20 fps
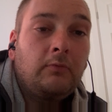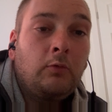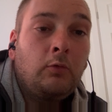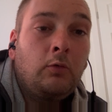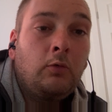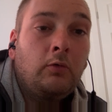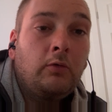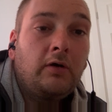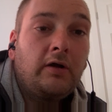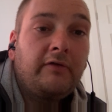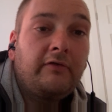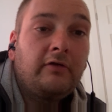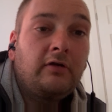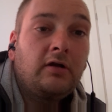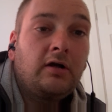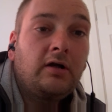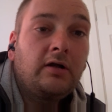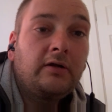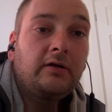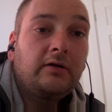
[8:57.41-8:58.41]
Or if you
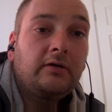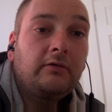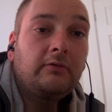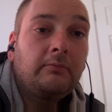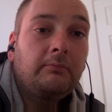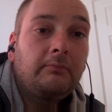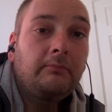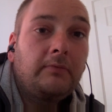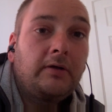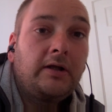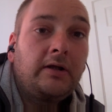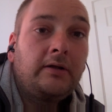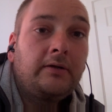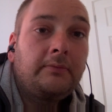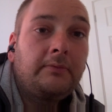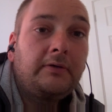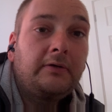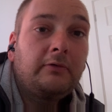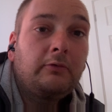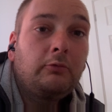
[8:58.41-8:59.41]
like, it's
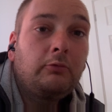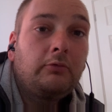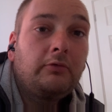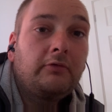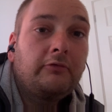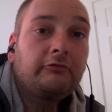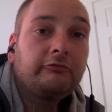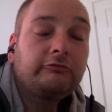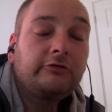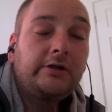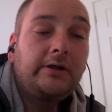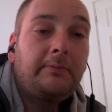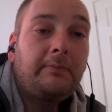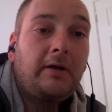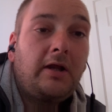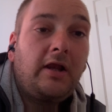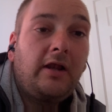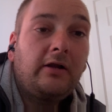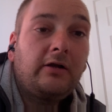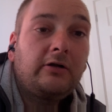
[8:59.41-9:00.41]
be called
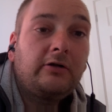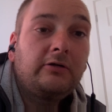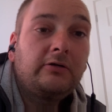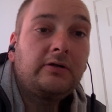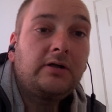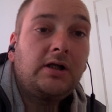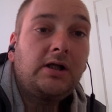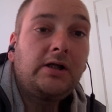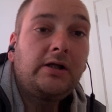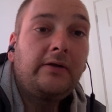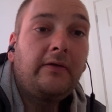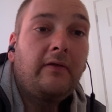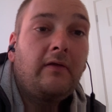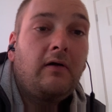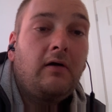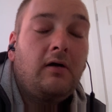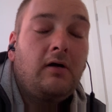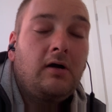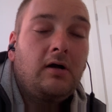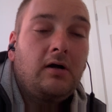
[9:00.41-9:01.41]
freebase cocaine.
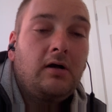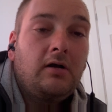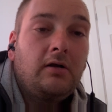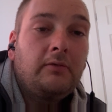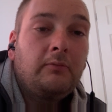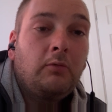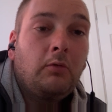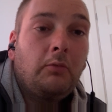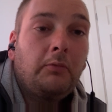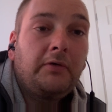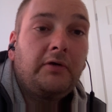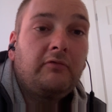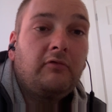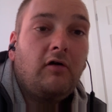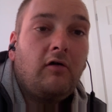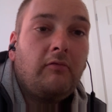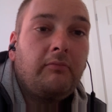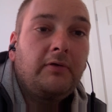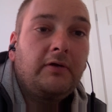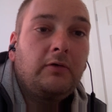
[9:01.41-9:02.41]
What would you
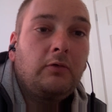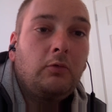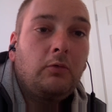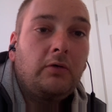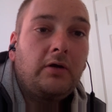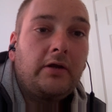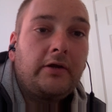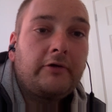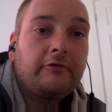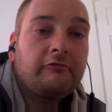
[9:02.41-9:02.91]
rather me call it?